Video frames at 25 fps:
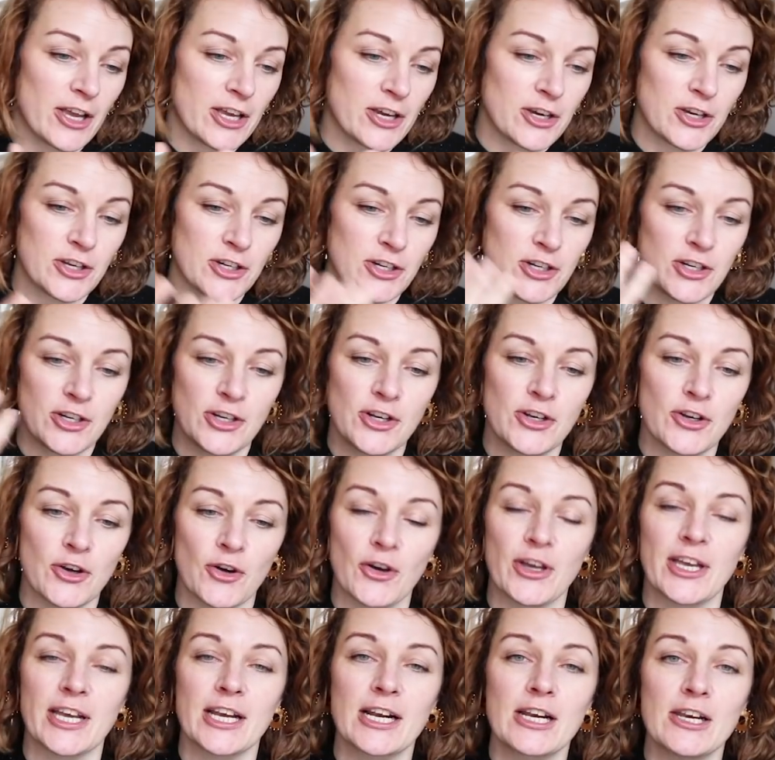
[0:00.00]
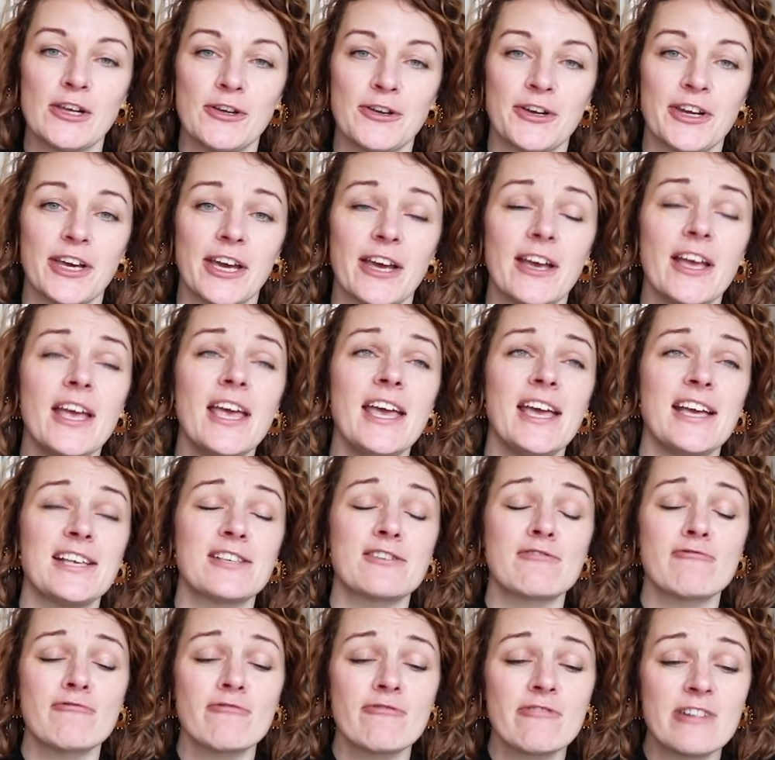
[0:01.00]
I couldn't not include it.
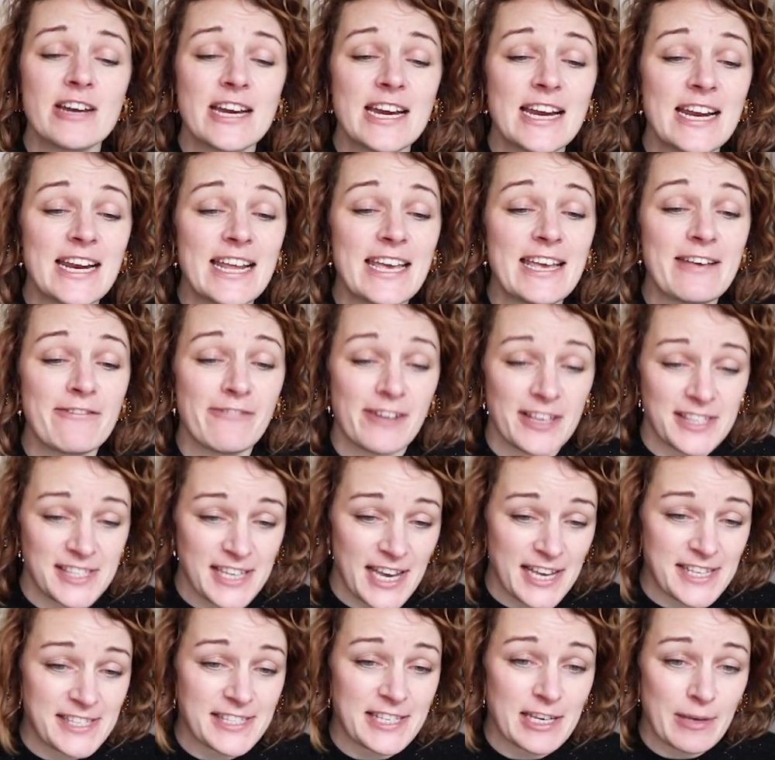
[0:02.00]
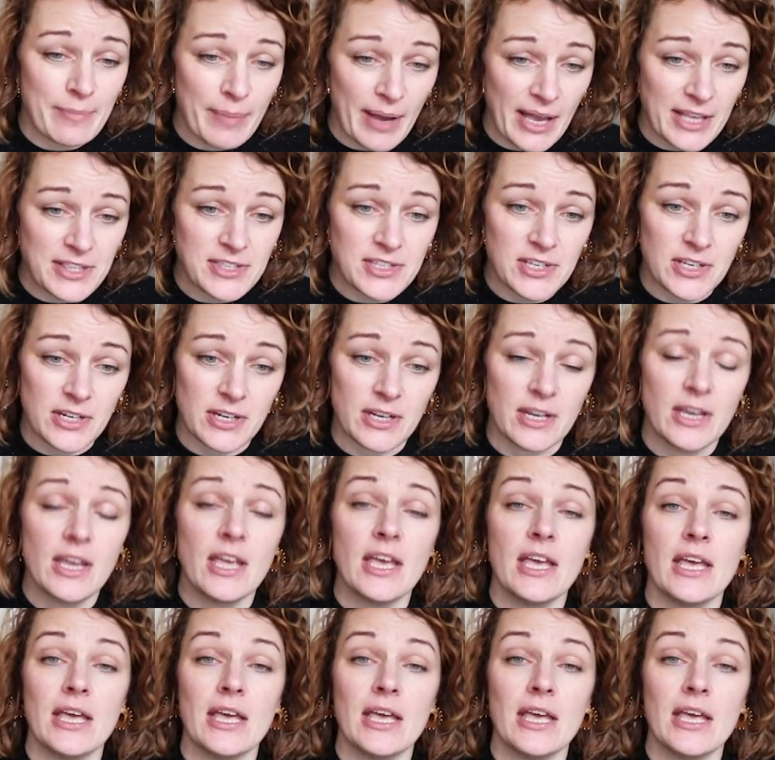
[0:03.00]
It's a really fantastic pattern.